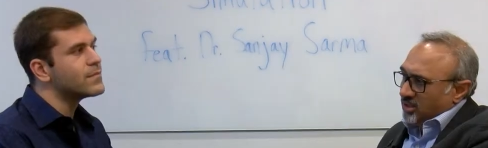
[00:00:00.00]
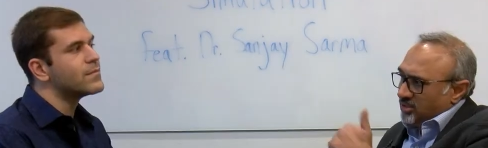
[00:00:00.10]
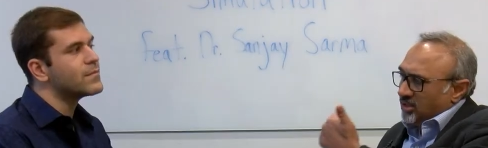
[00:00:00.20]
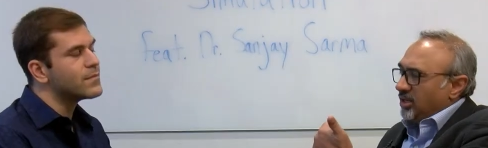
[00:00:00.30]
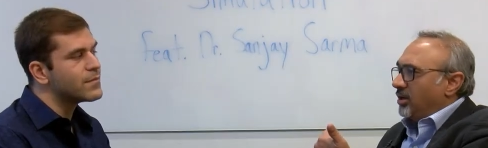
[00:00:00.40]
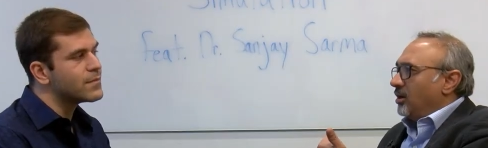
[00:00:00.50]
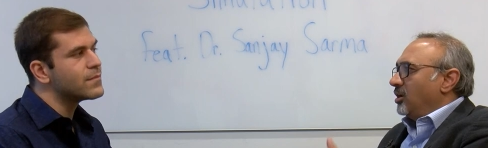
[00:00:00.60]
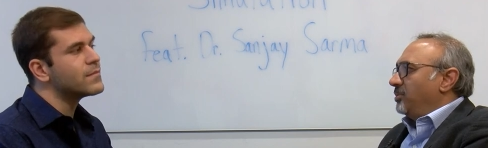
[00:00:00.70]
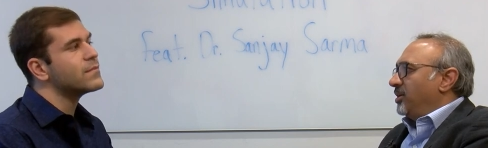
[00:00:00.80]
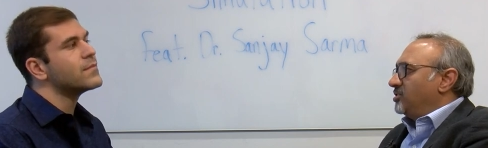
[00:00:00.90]
Speaker 1: The gig
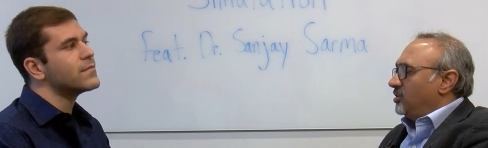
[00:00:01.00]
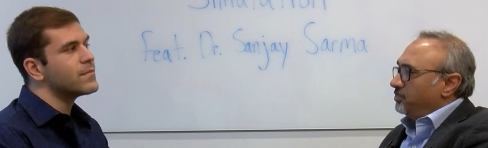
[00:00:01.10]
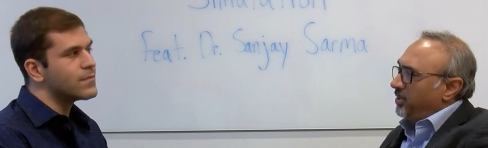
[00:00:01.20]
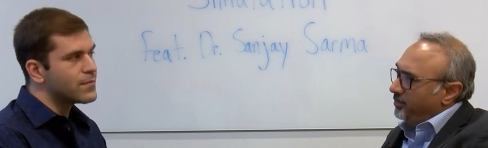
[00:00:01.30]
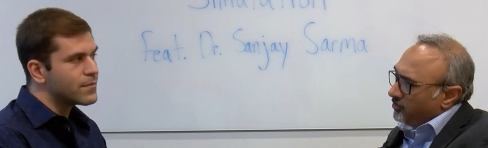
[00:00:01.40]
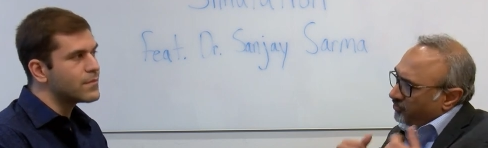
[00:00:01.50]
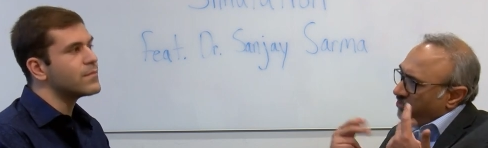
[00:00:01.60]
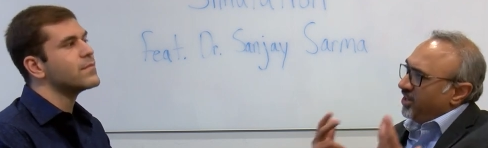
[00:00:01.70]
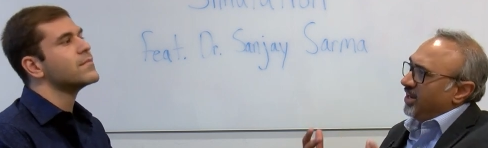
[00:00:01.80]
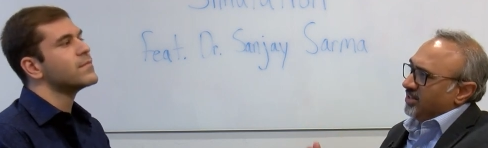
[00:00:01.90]
economy, it's, you know, people
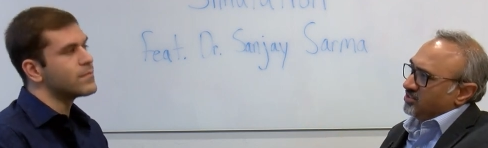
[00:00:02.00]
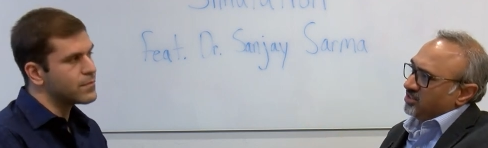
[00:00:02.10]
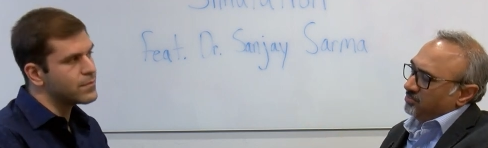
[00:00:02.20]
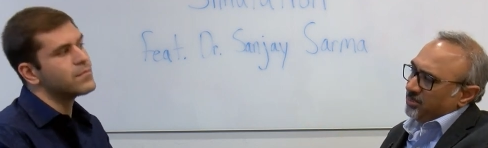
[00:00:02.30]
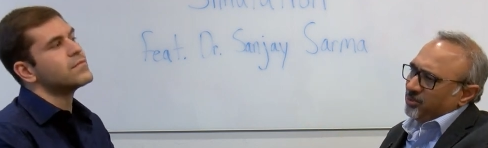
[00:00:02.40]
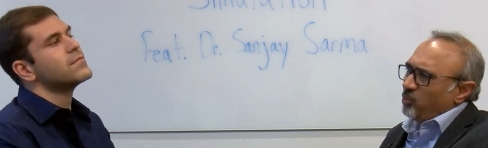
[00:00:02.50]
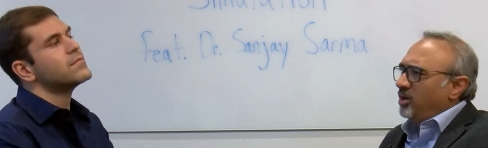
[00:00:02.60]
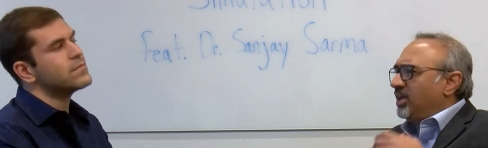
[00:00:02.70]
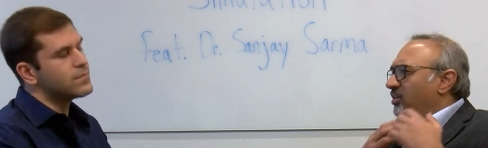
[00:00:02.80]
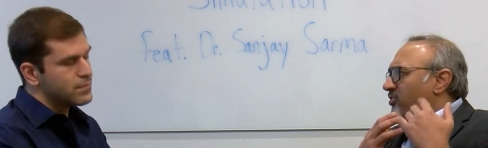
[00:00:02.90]
freelancing, people
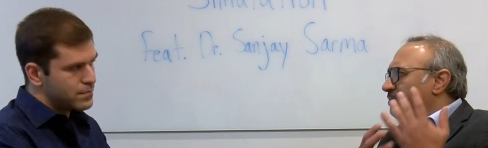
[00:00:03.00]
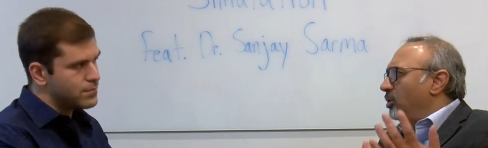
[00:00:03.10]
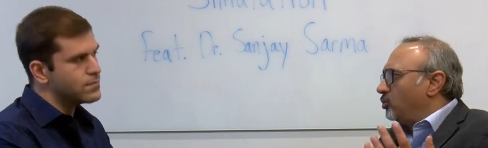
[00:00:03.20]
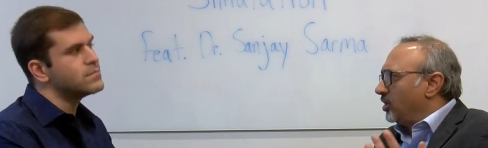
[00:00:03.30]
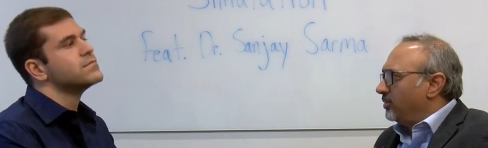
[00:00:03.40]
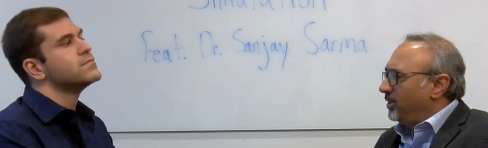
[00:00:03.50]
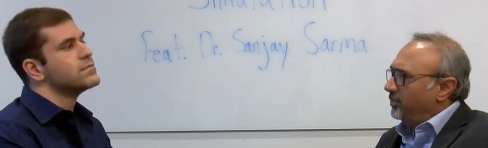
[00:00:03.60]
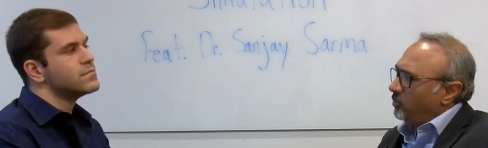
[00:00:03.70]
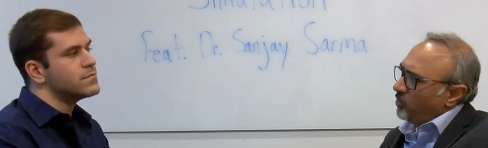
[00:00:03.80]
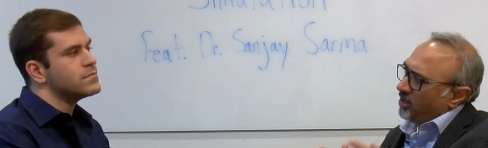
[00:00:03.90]
working remotely,
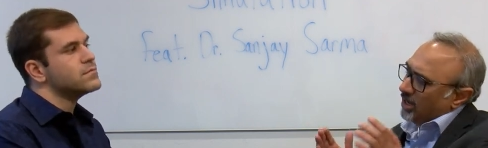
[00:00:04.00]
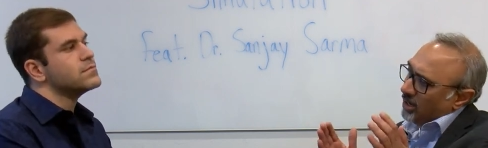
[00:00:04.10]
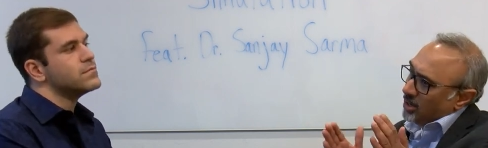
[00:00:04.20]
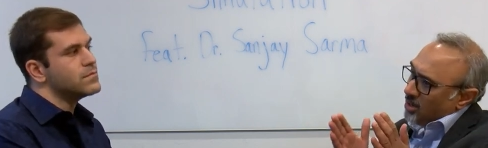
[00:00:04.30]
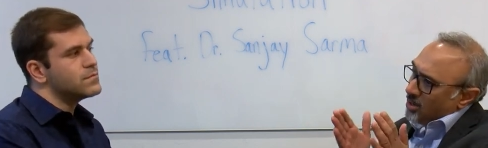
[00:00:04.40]
people working